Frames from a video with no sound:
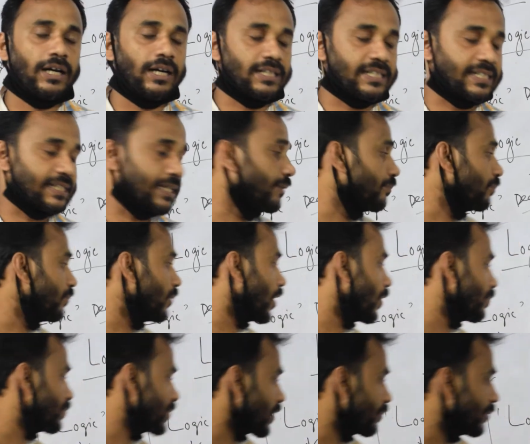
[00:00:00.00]
some
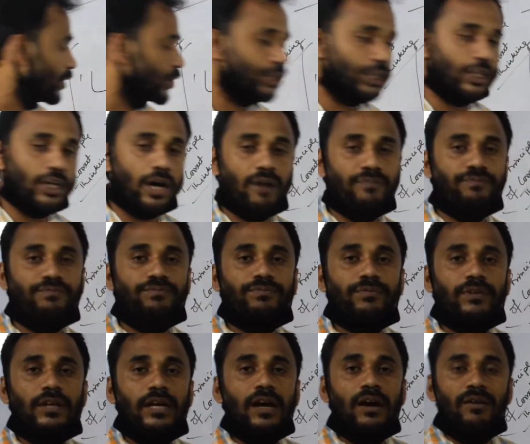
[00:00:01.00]
observation of
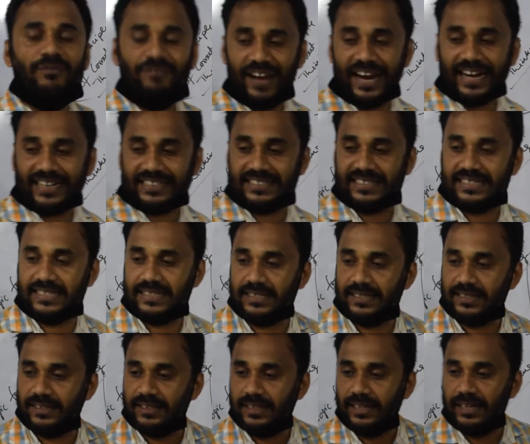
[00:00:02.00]
facts,
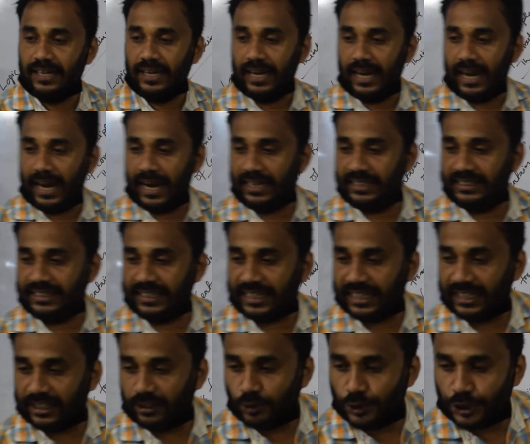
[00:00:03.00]
and the
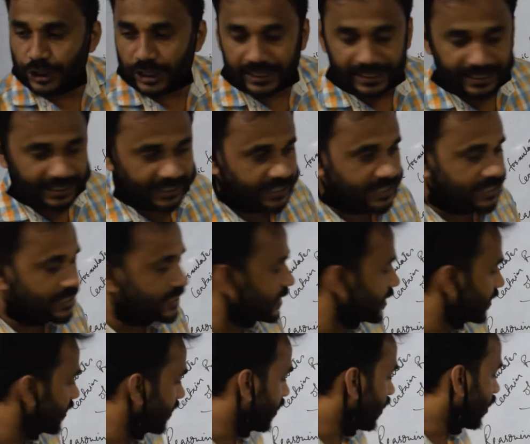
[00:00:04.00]
conclusion
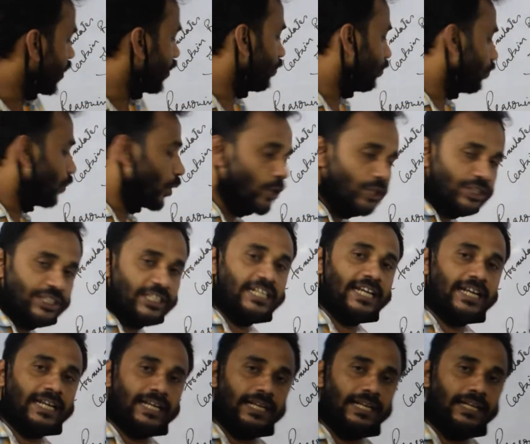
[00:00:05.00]
is more
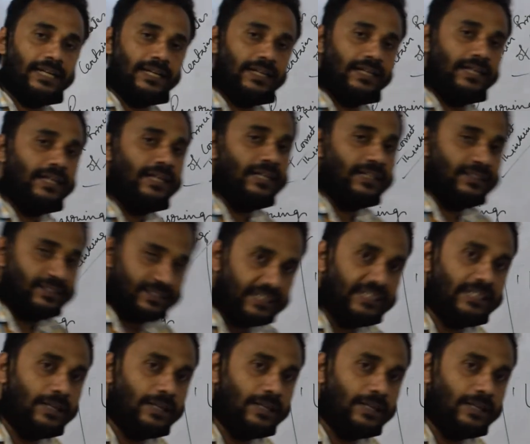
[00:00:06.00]
general than the